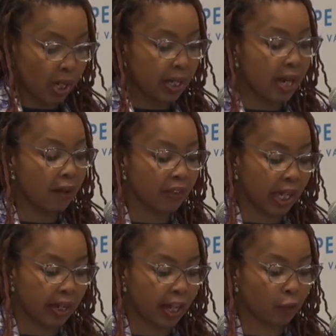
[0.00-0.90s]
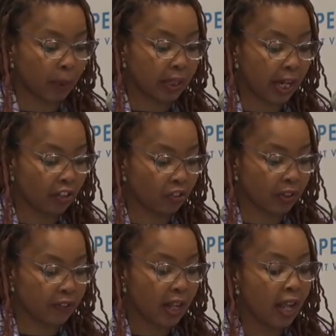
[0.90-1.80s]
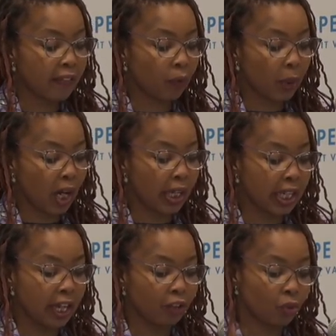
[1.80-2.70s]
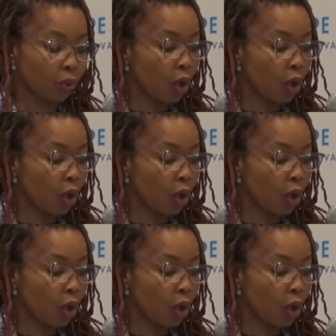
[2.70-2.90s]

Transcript: and navigate expectations that we are here to